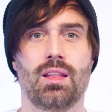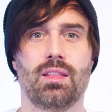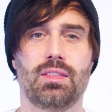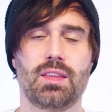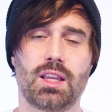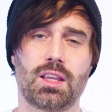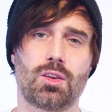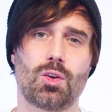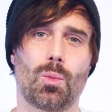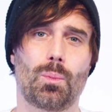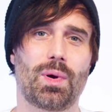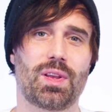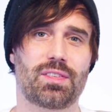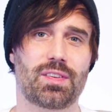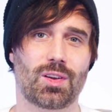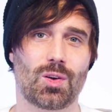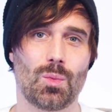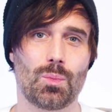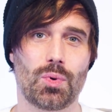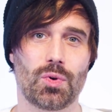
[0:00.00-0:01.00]
Take your
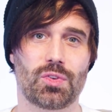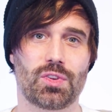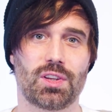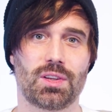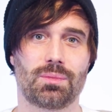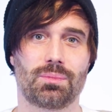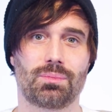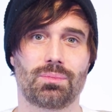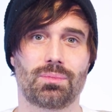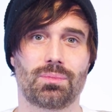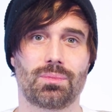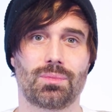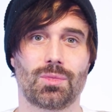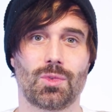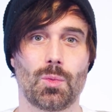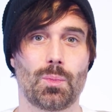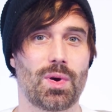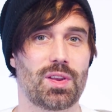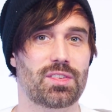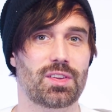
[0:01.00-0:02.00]
passé composé.
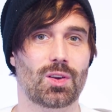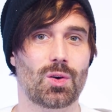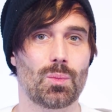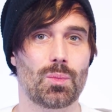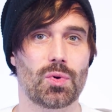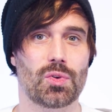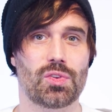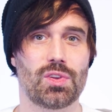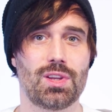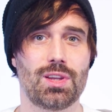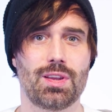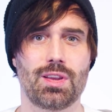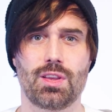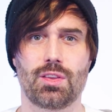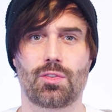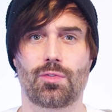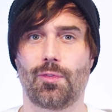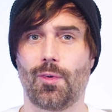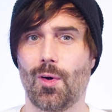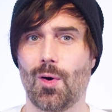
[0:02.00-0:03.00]
The passé composé
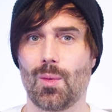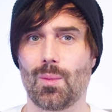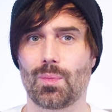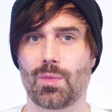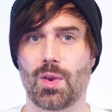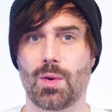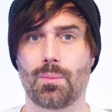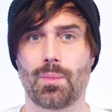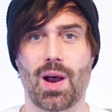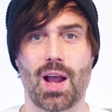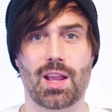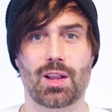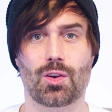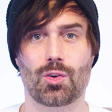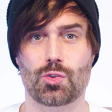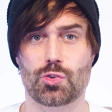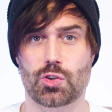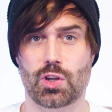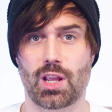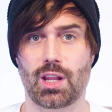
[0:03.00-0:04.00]
is formed by
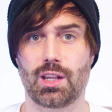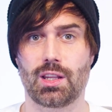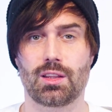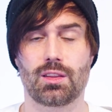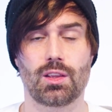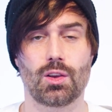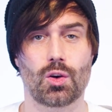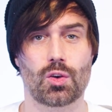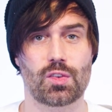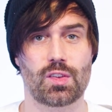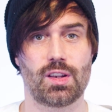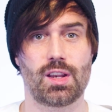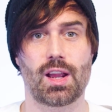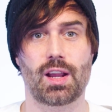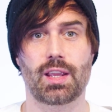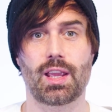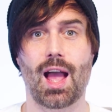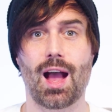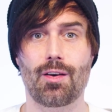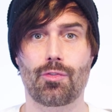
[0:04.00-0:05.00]
conjugating the
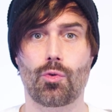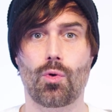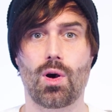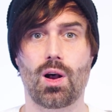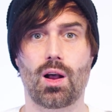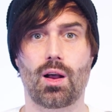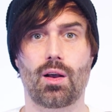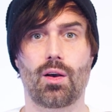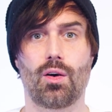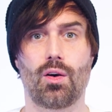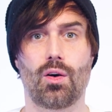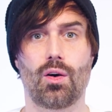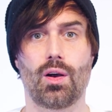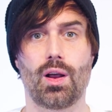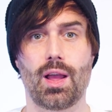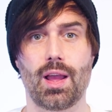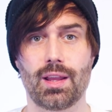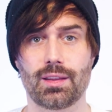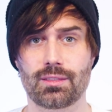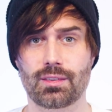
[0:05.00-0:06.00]
auxiliary avoir
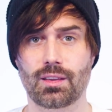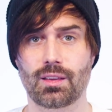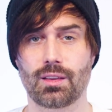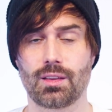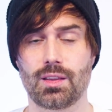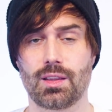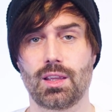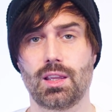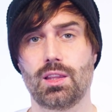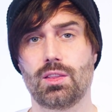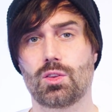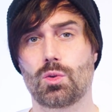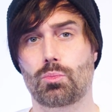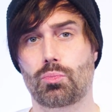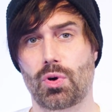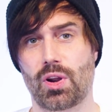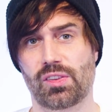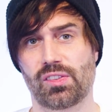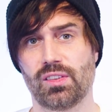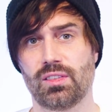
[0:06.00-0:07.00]
or être in the
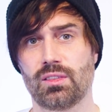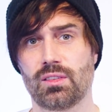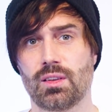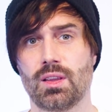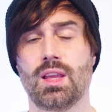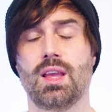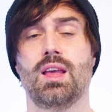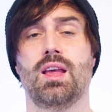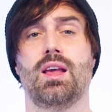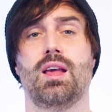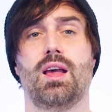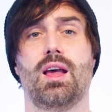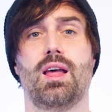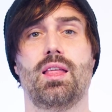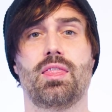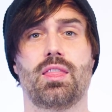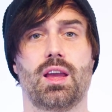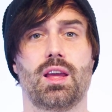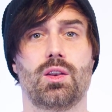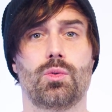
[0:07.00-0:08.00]
present,
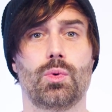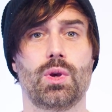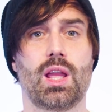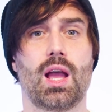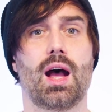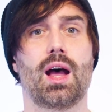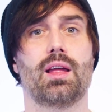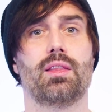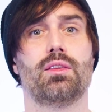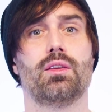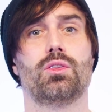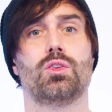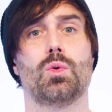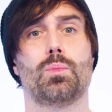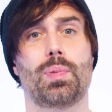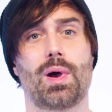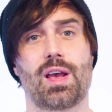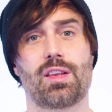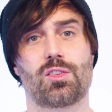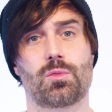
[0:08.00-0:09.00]
and then we add the
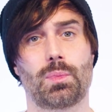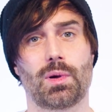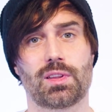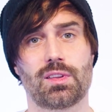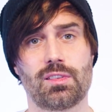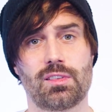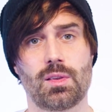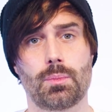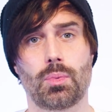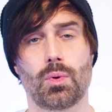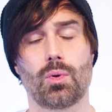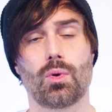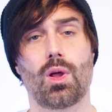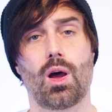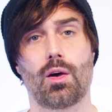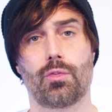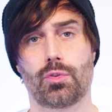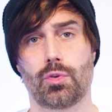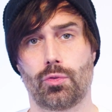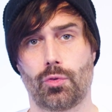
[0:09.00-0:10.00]
past participle
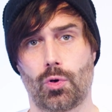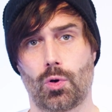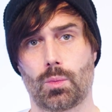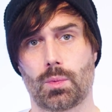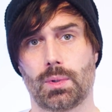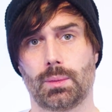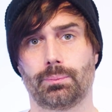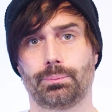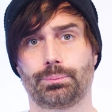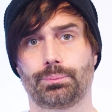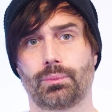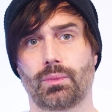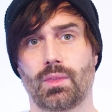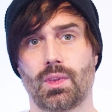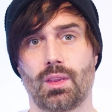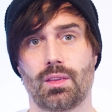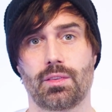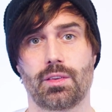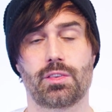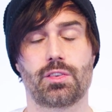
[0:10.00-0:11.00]
of the verb.
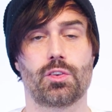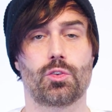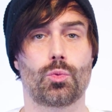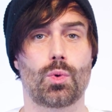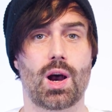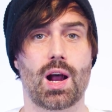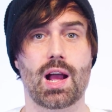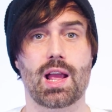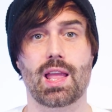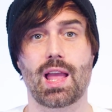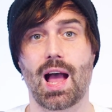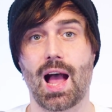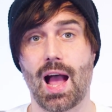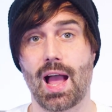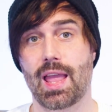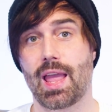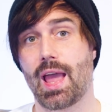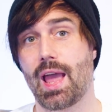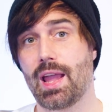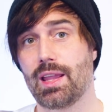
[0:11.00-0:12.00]
This is why
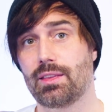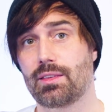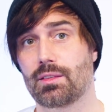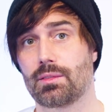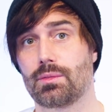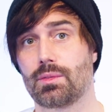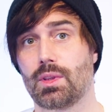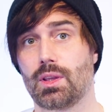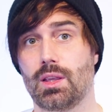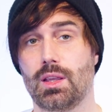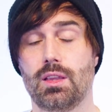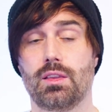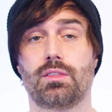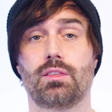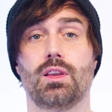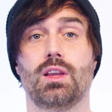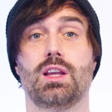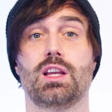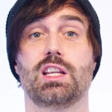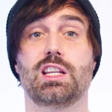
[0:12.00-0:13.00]
I ate
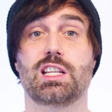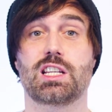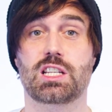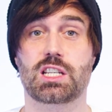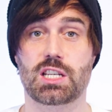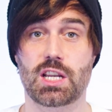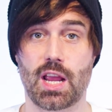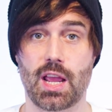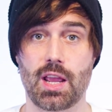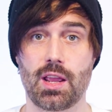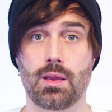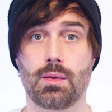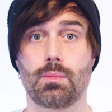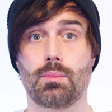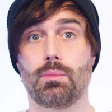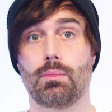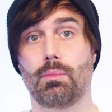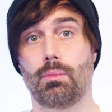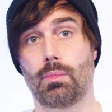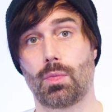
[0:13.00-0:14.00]
is j'ai
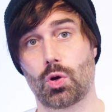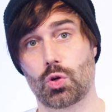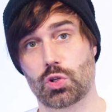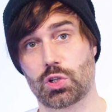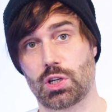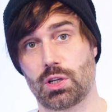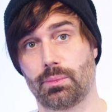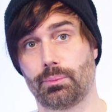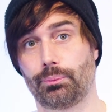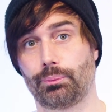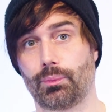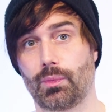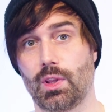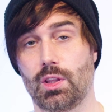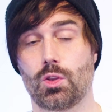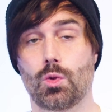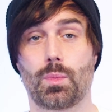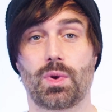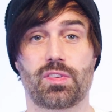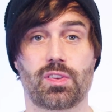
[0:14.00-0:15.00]
mangé
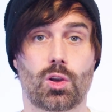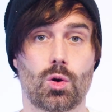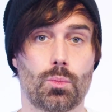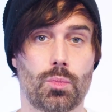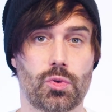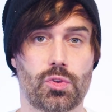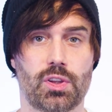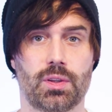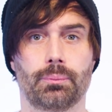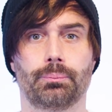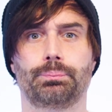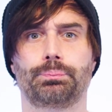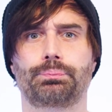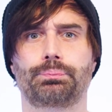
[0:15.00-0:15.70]
in the passé composé.